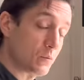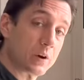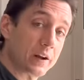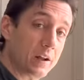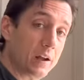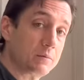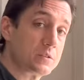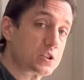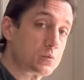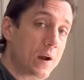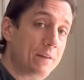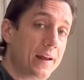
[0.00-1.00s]
We're gonna
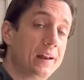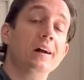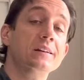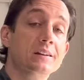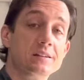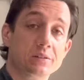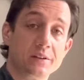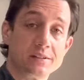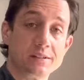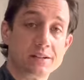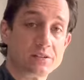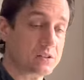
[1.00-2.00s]
sweat that onion until it's
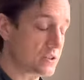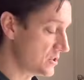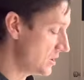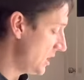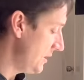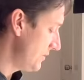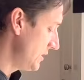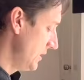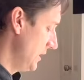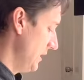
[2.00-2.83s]
nice and soft.